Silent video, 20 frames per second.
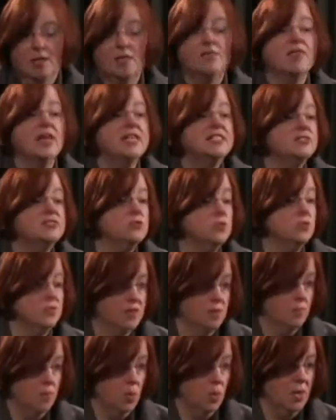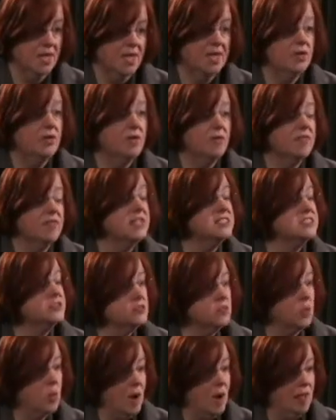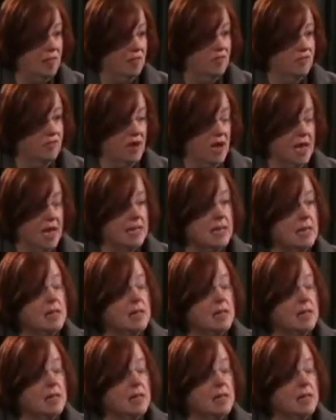they're born here, they do qualify.